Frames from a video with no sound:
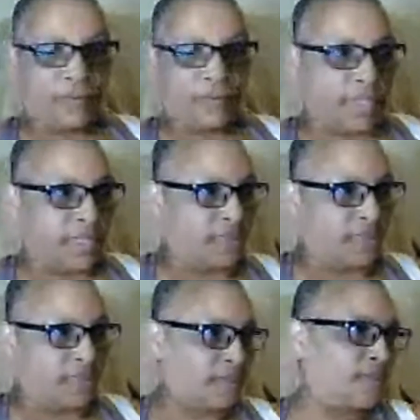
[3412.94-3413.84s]
and then
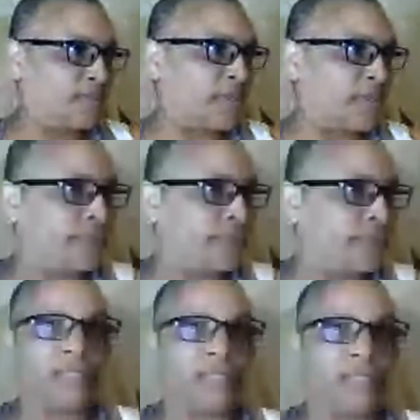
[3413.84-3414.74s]

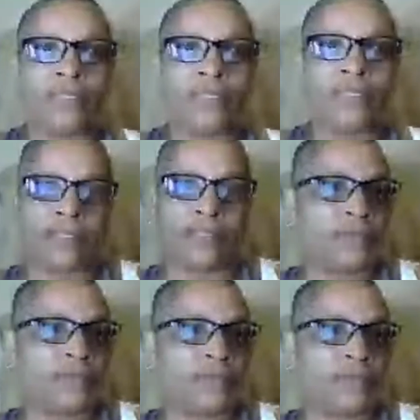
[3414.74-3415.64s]
her organ.